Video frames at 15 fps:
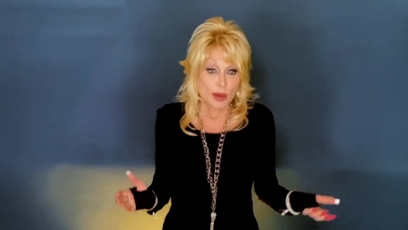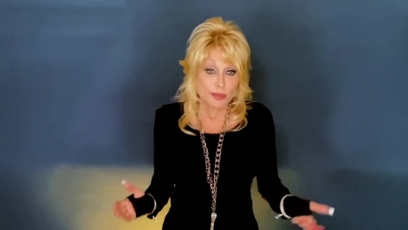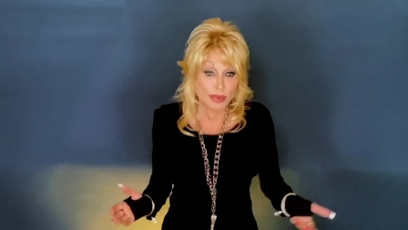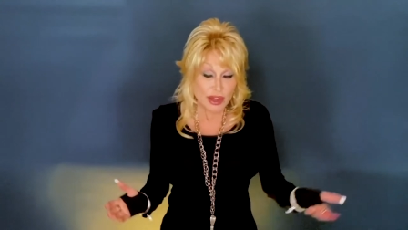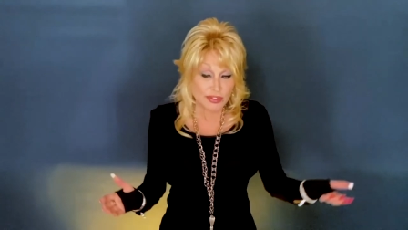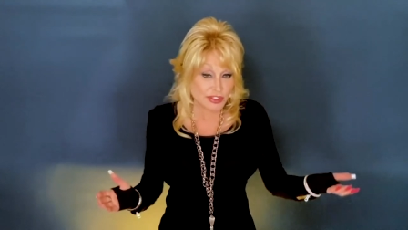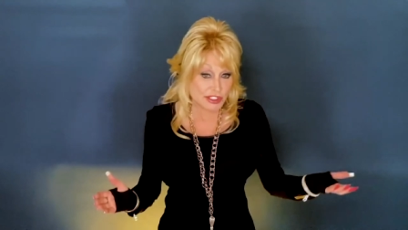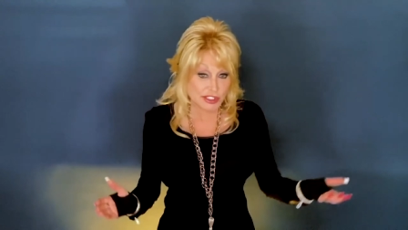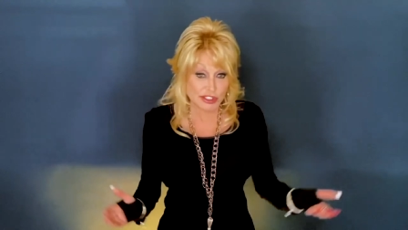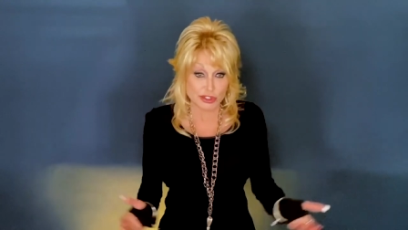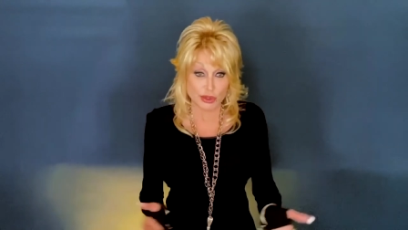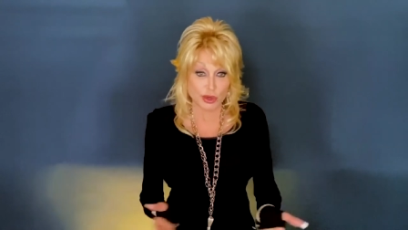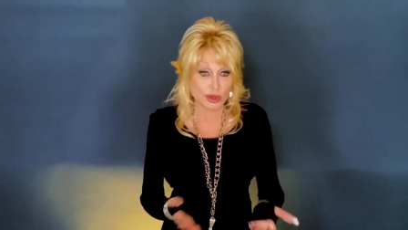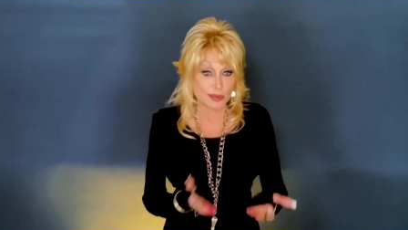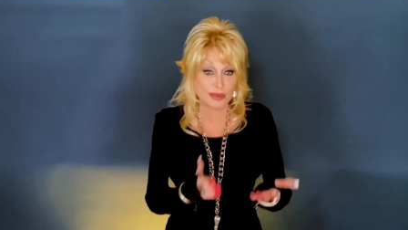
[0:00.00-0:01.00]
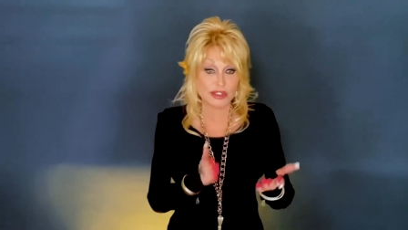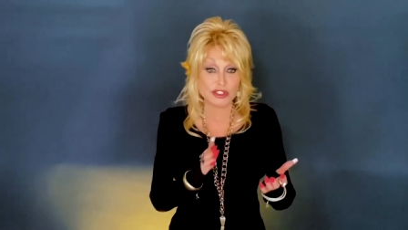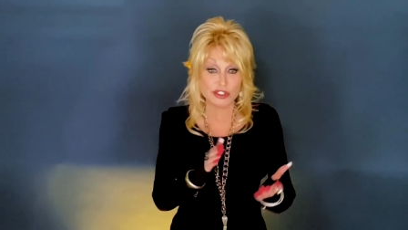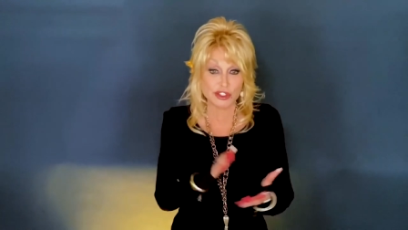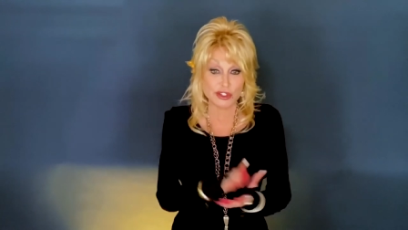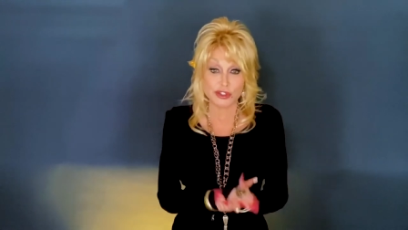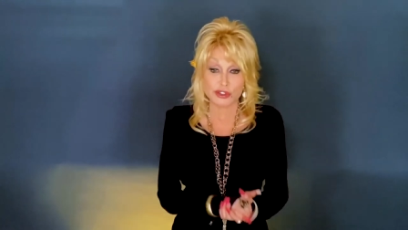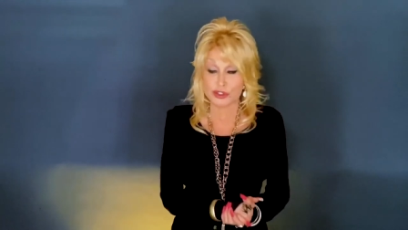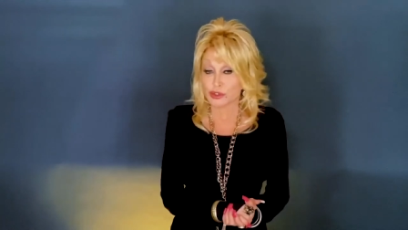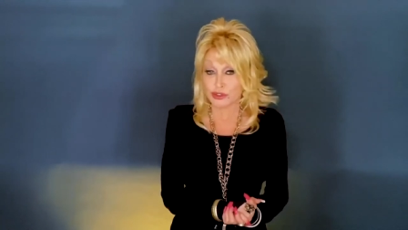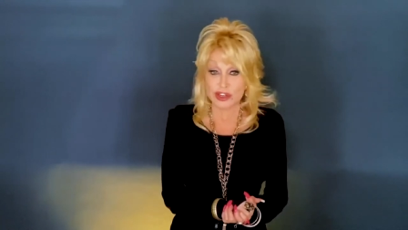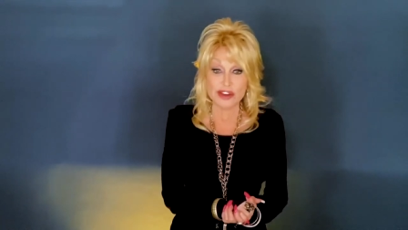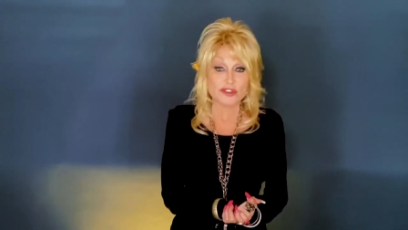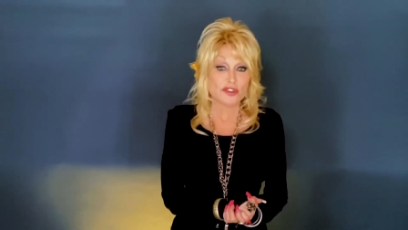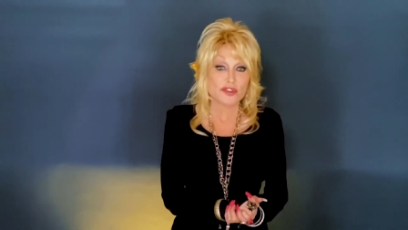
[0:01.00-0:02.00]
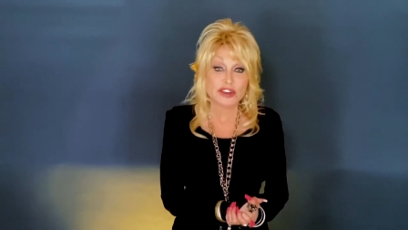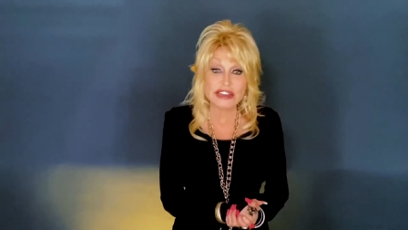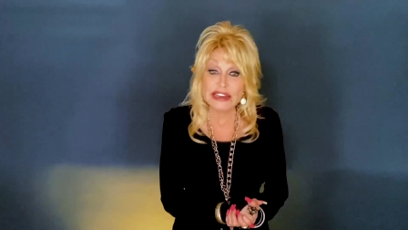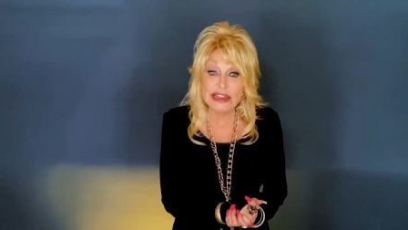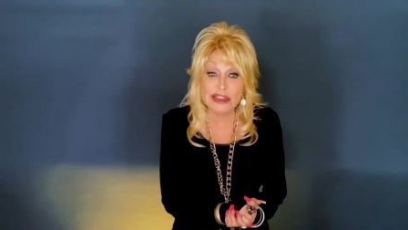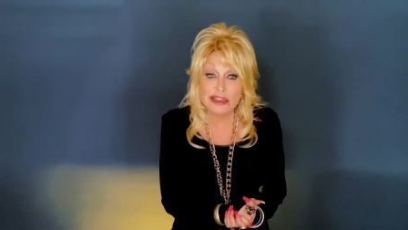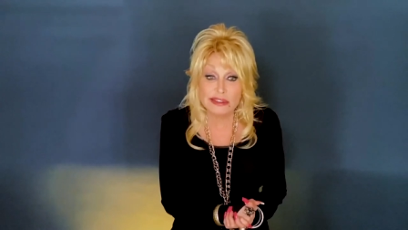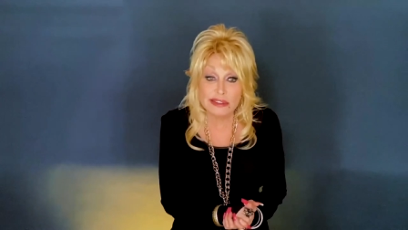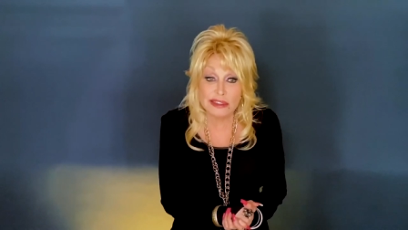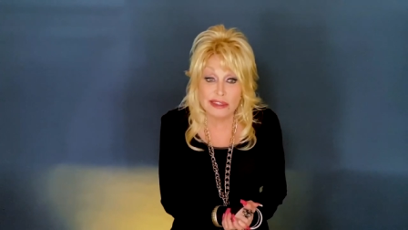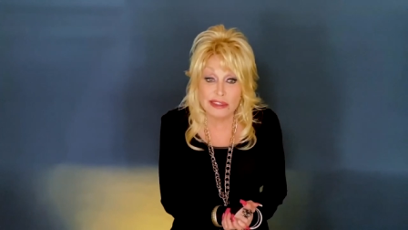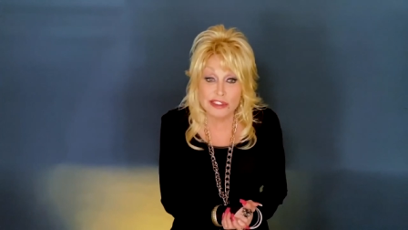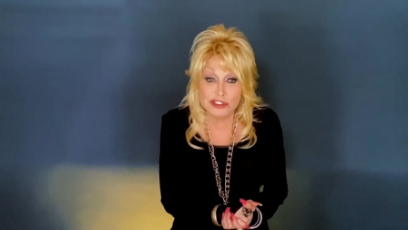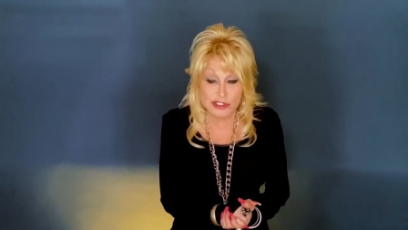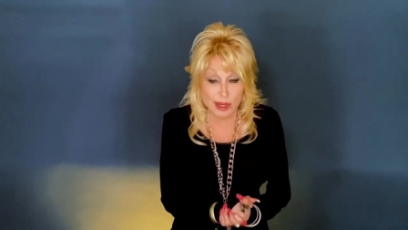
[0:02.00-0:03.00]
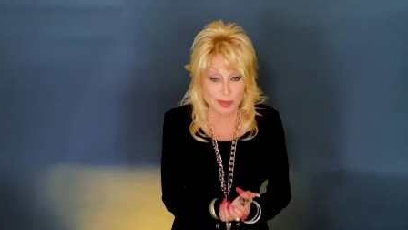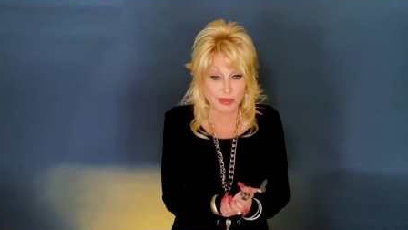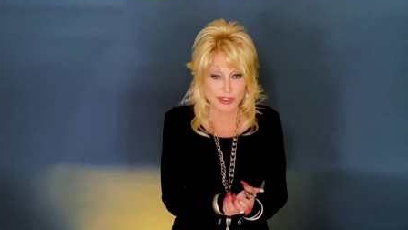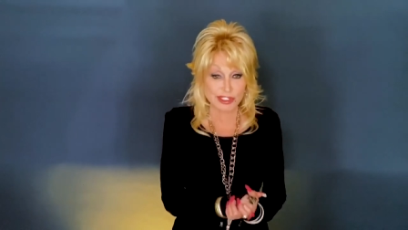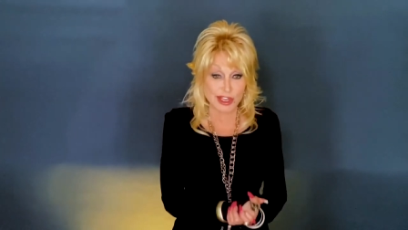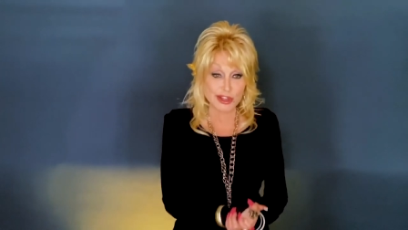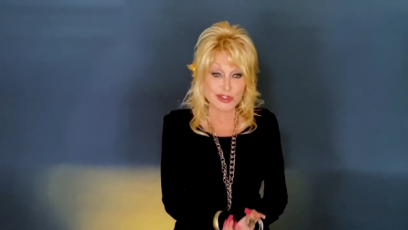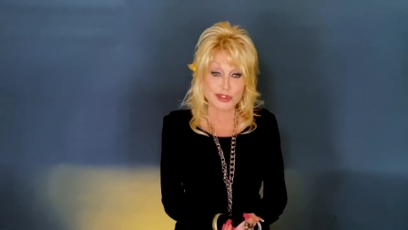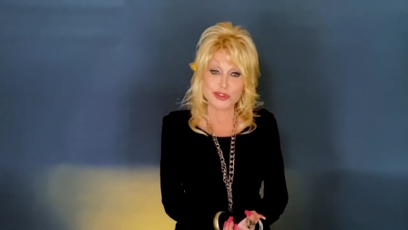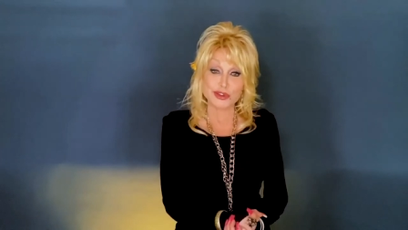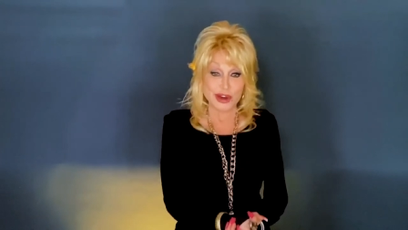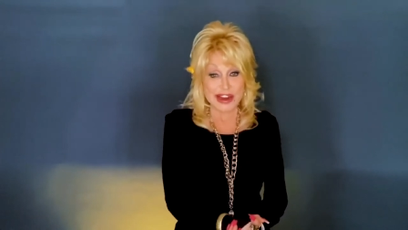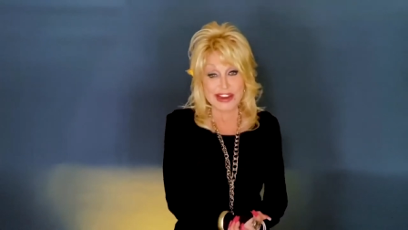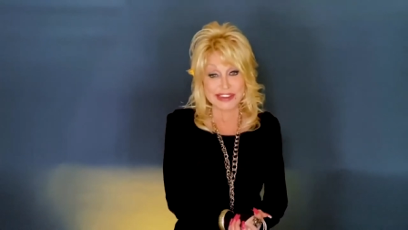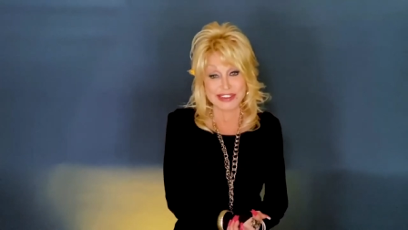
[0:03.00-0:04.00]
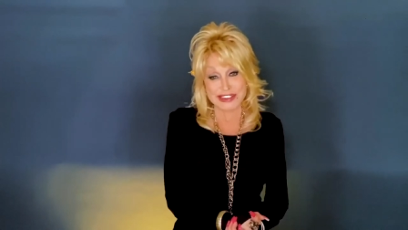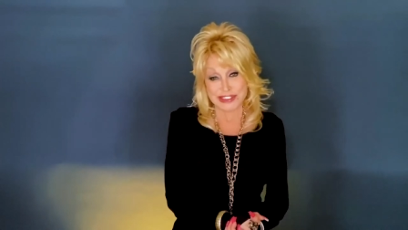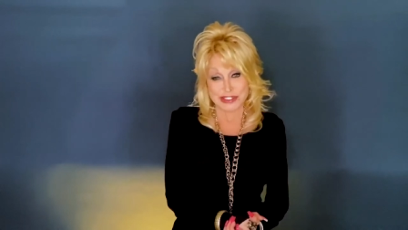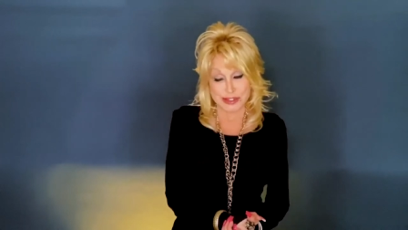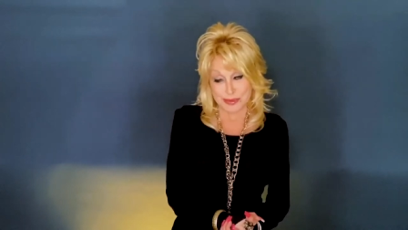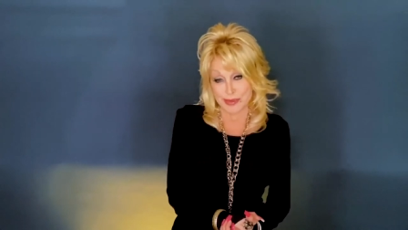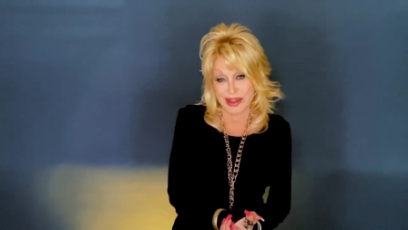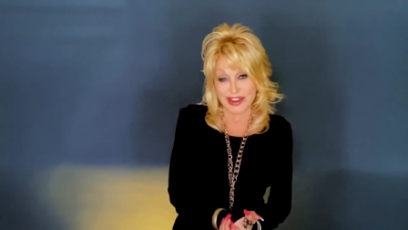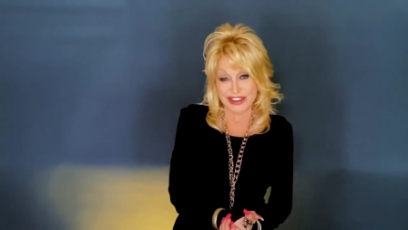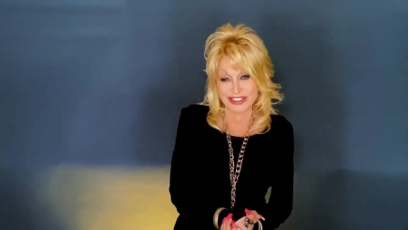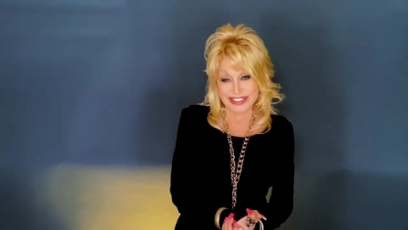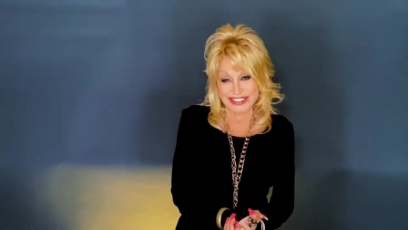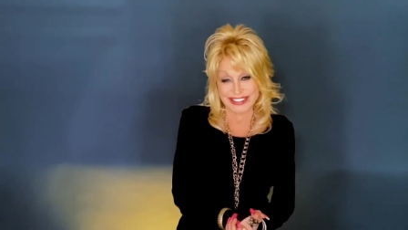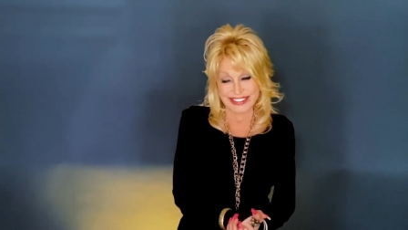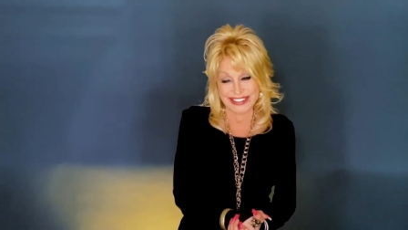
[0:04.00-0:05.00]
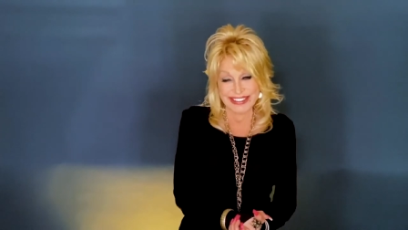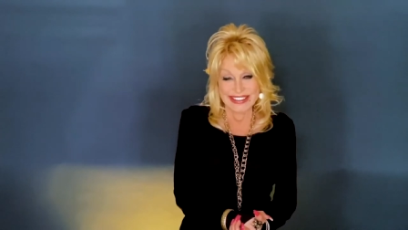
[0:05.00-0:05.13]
But this is going to be a year you'll never forget, something to tell your grandkids about.